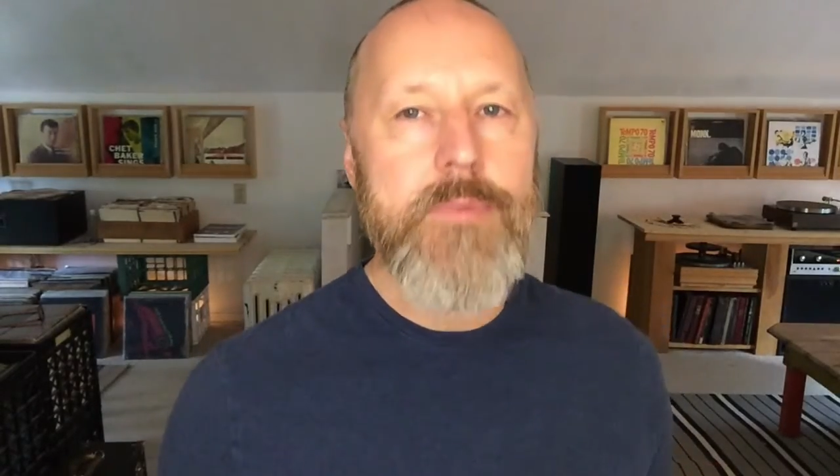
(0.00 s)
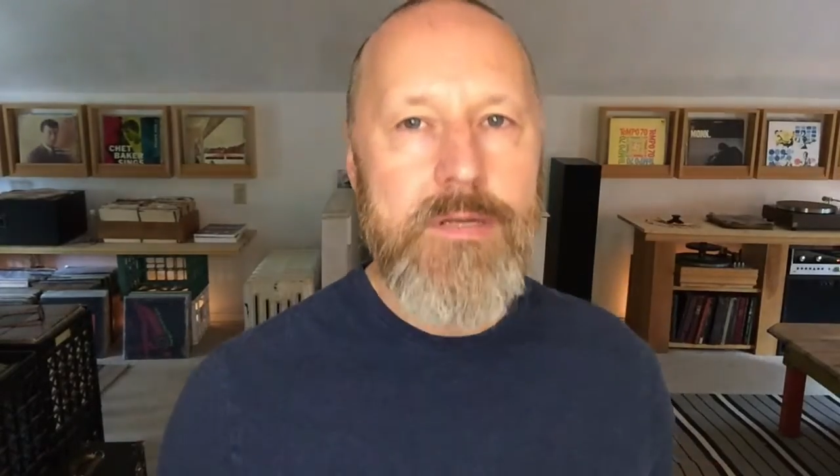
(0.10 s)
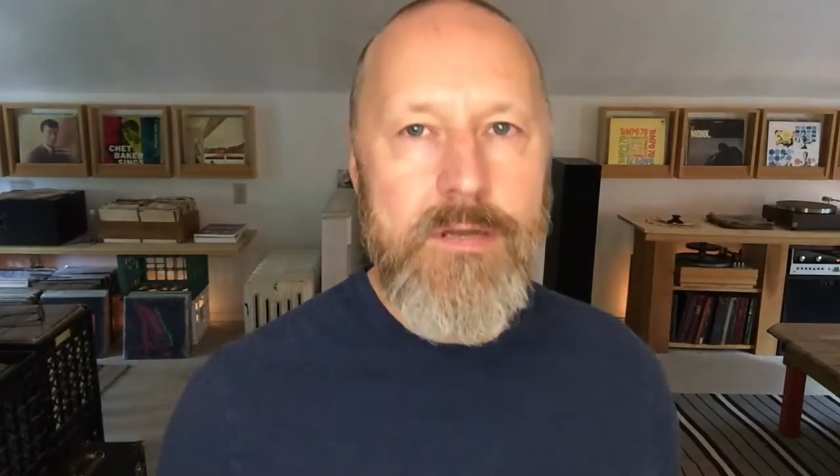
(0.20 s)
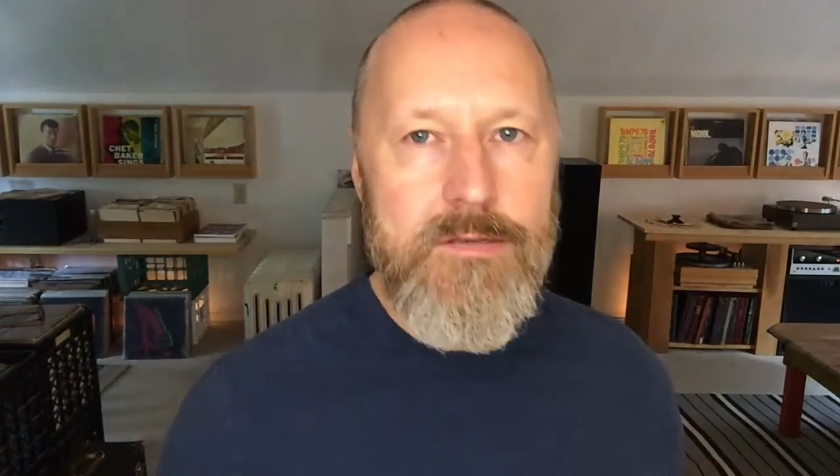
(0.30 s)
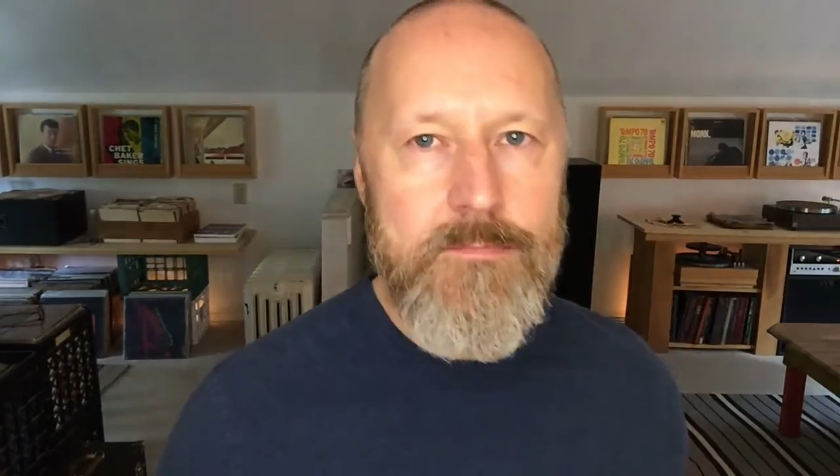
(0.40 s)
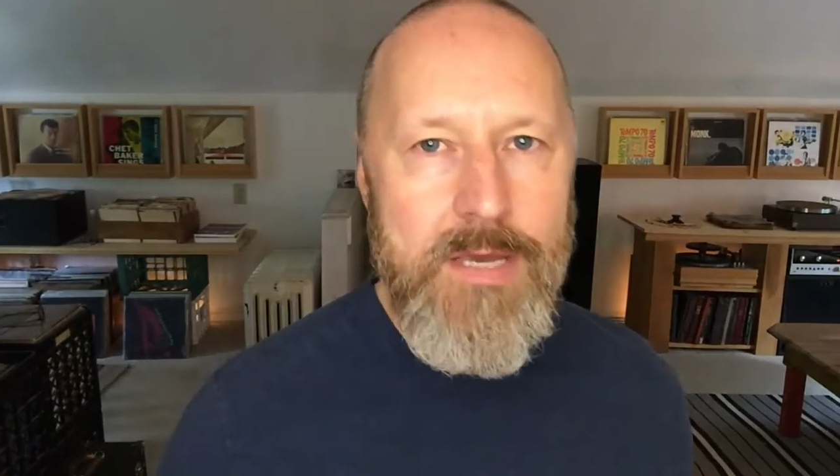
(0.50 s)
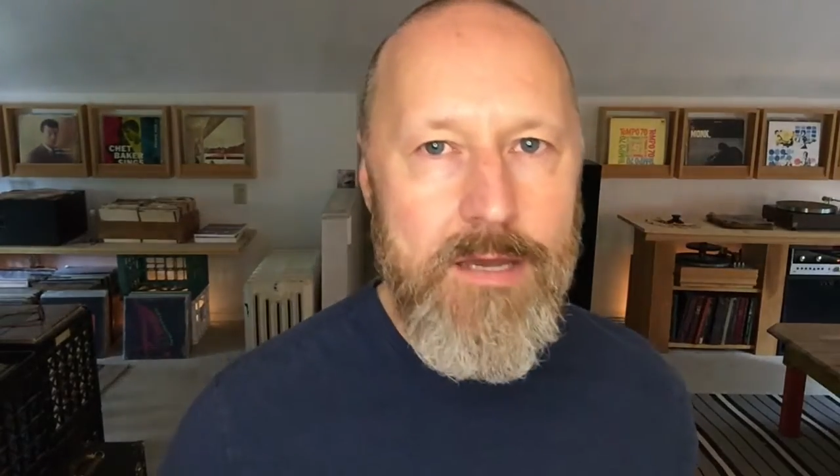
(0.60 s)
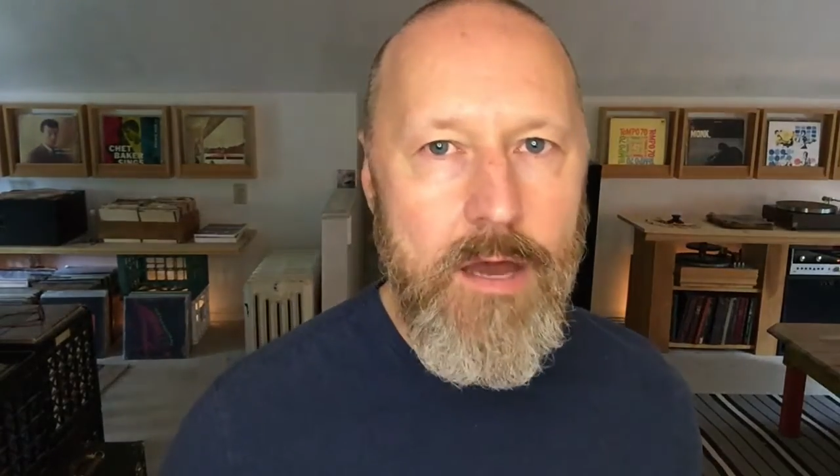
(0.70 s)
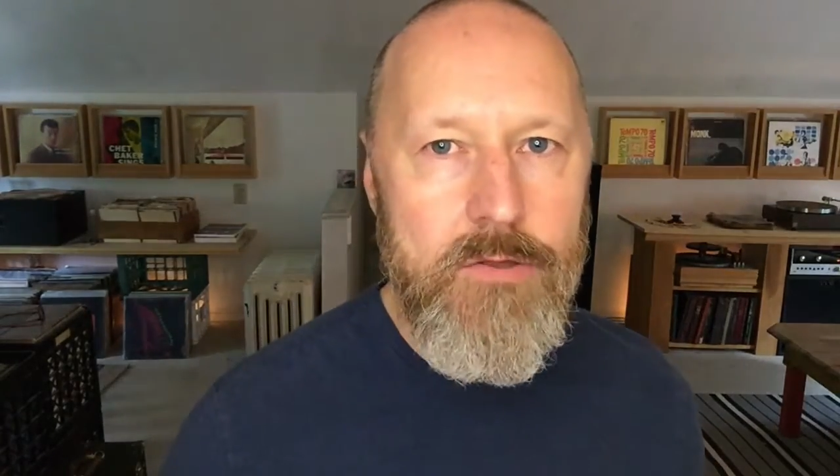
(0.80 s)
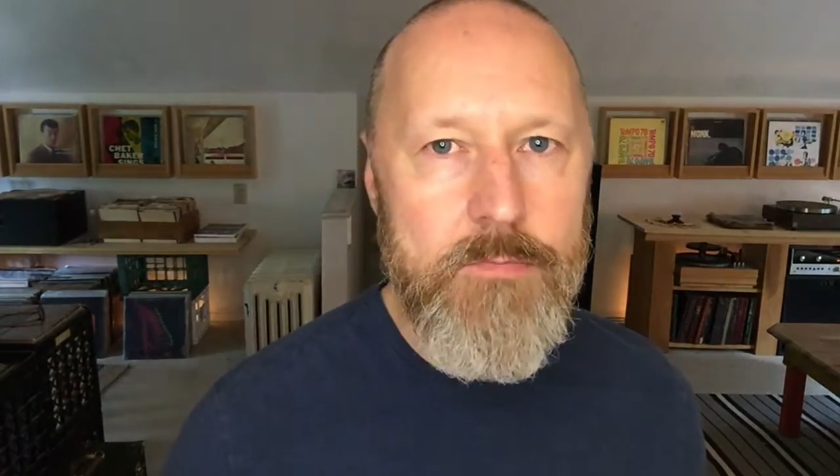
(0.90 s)
but it doesn't
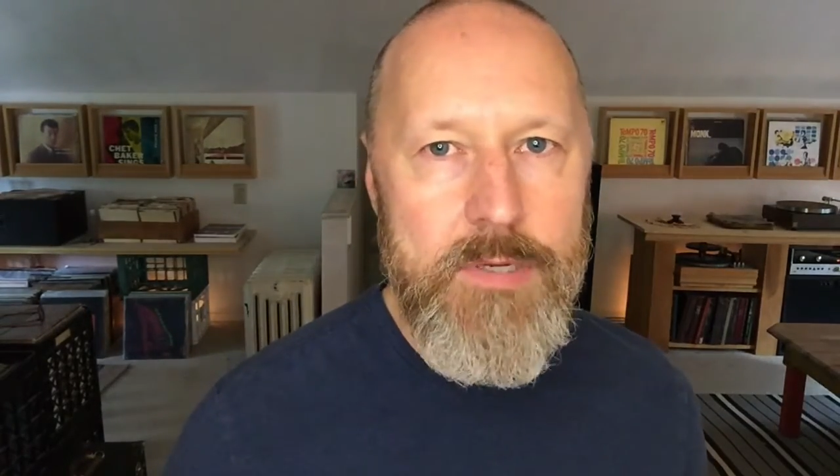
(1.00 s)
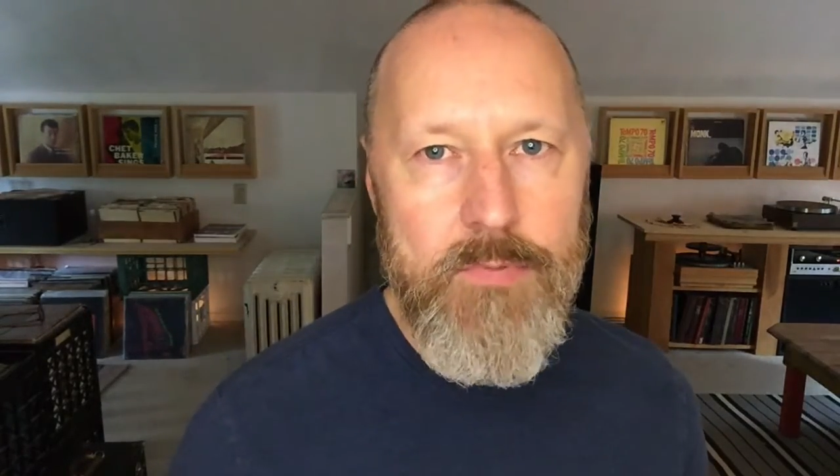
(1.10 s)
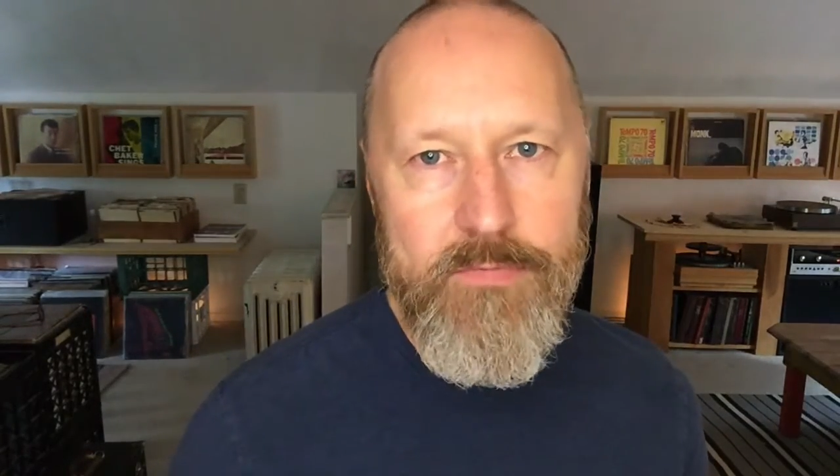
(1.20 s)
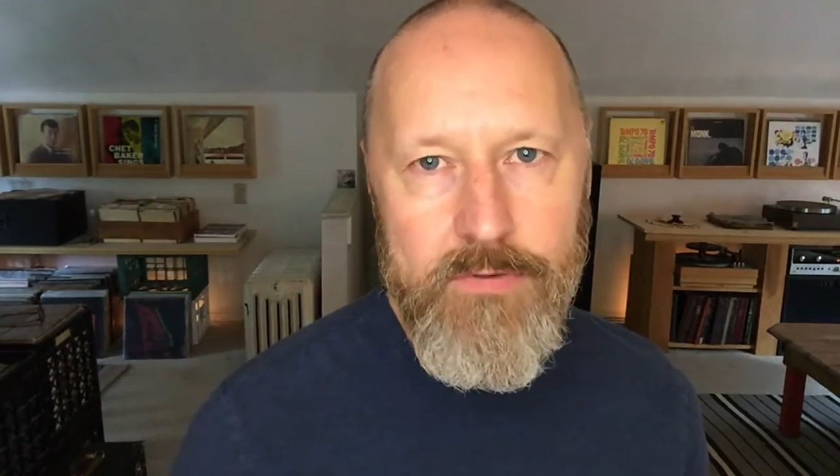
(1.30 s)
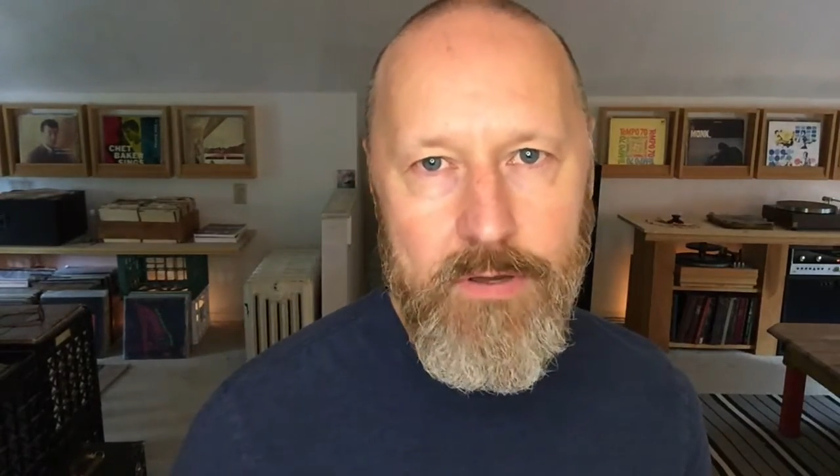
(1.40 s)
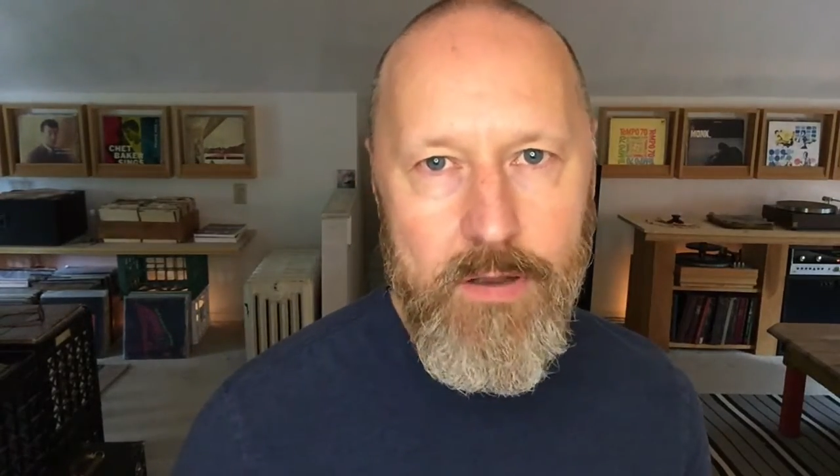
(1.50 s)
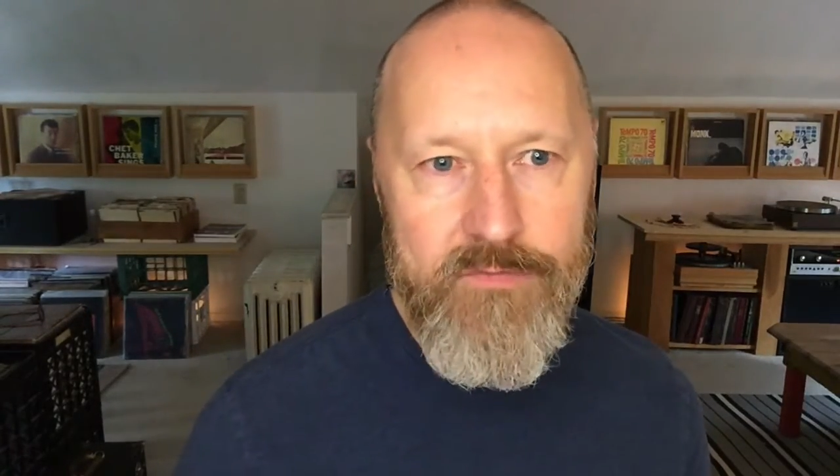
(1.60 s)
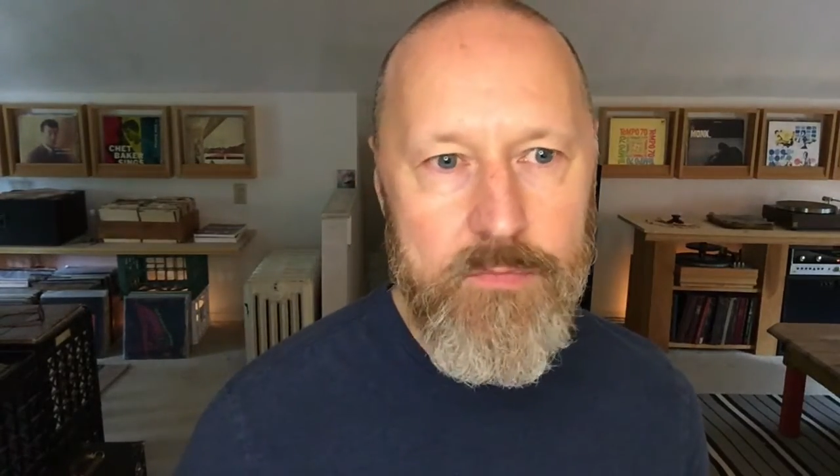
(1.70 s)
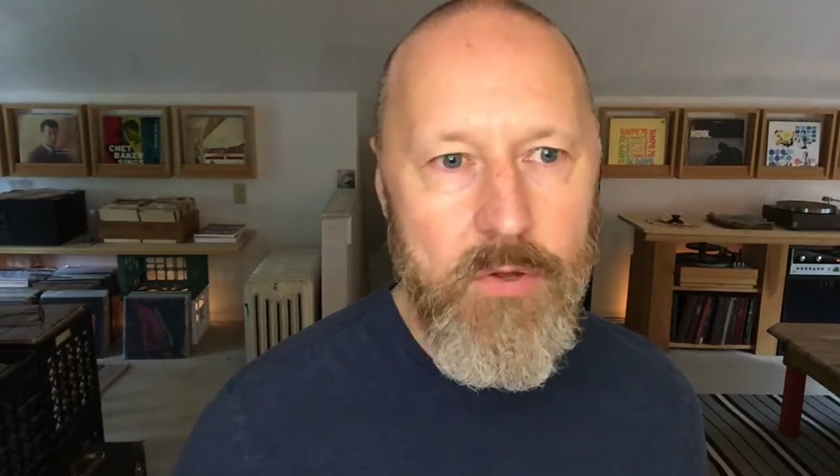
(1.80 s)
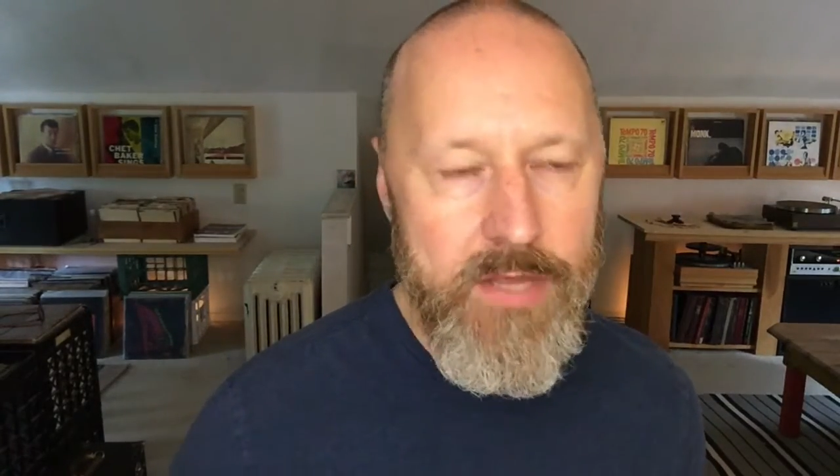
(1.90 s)
make other people feel comfortable.